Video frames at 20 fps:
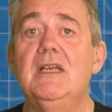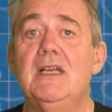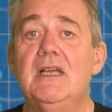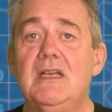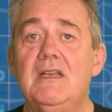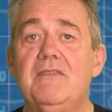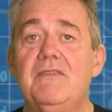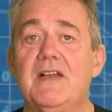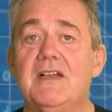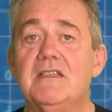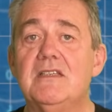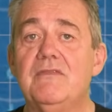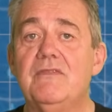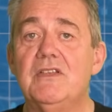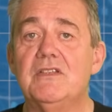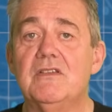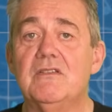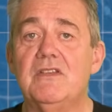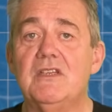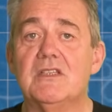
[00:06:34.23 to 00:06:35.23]
and
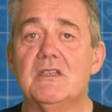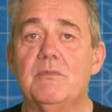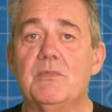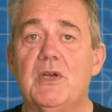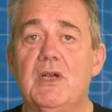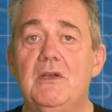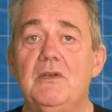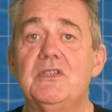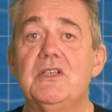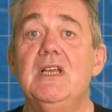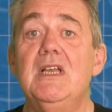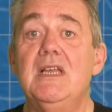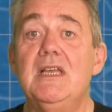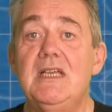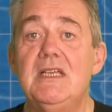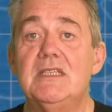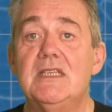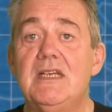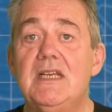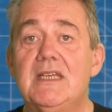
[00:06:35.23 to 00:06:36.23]
effectiveness of this approach
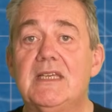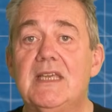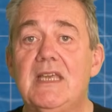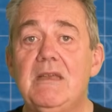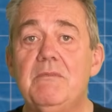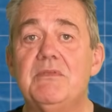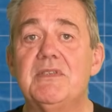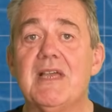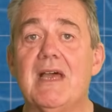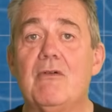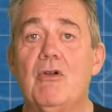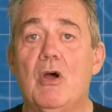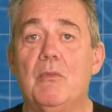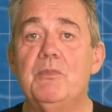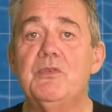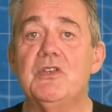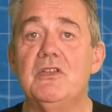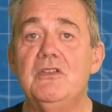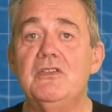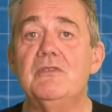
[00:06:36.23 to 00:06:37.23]
is that it keeps our
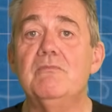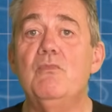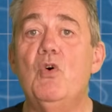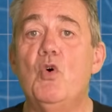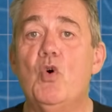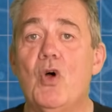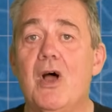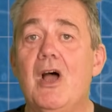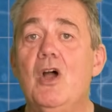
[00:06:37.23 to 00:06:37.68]
options more